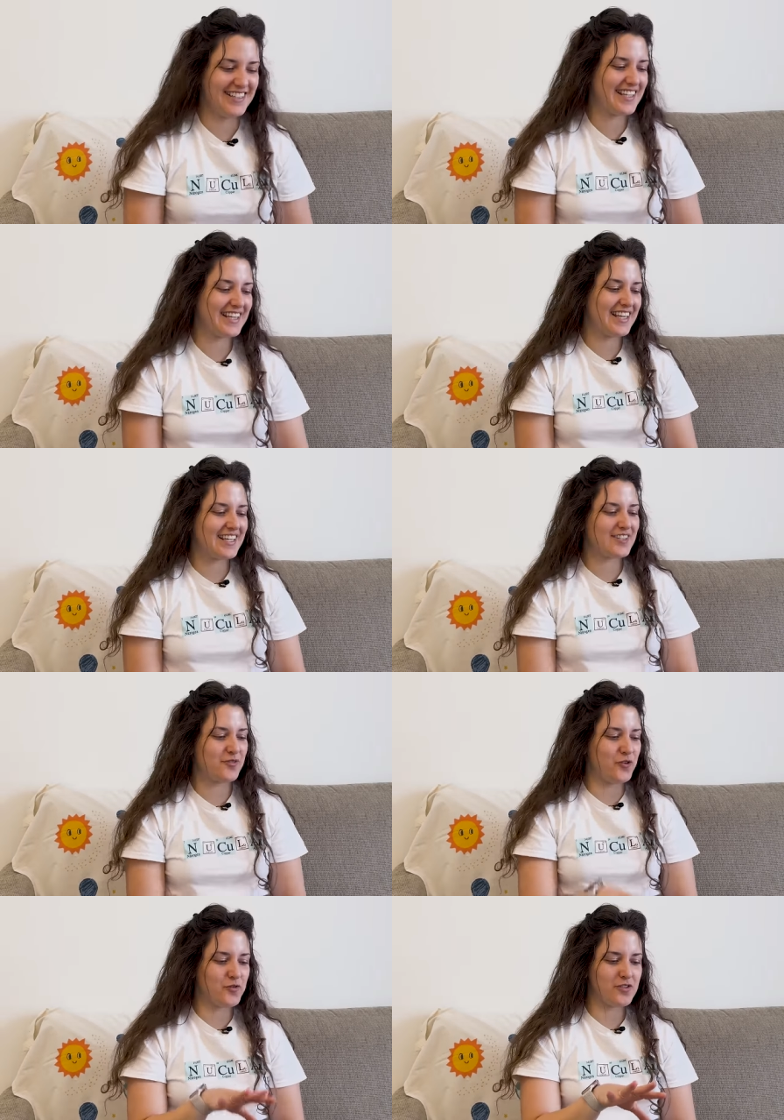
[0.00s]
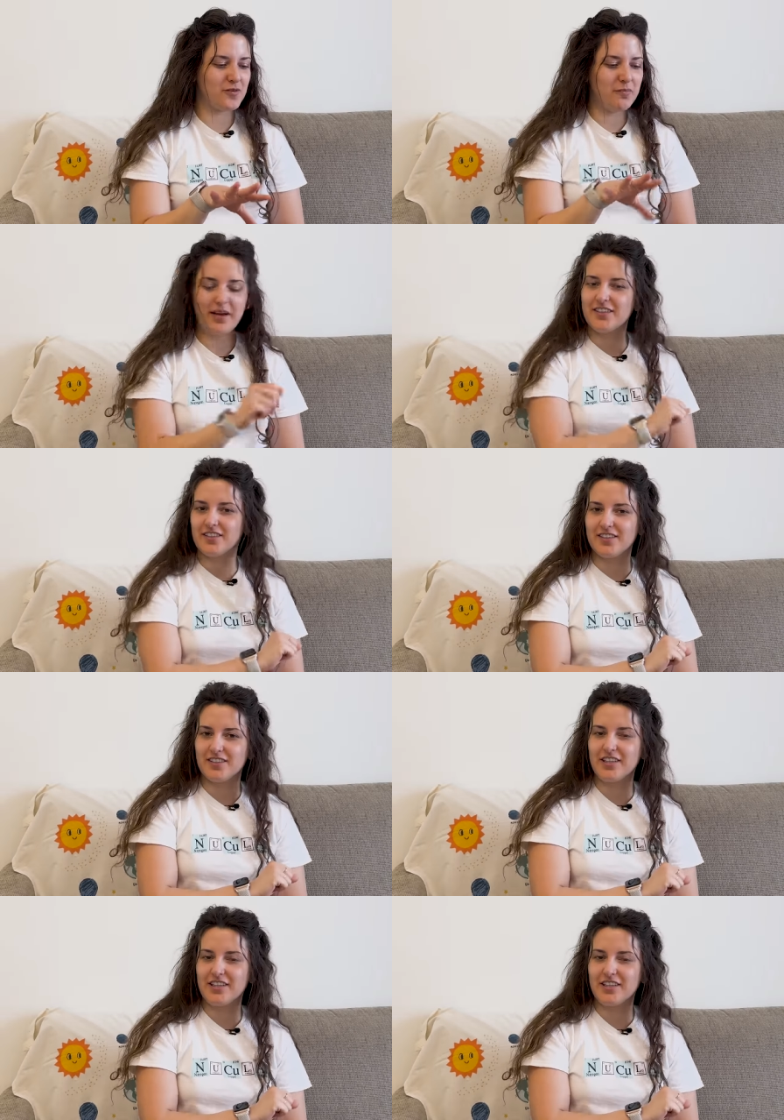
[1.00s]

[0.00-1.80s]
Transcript: I think it was better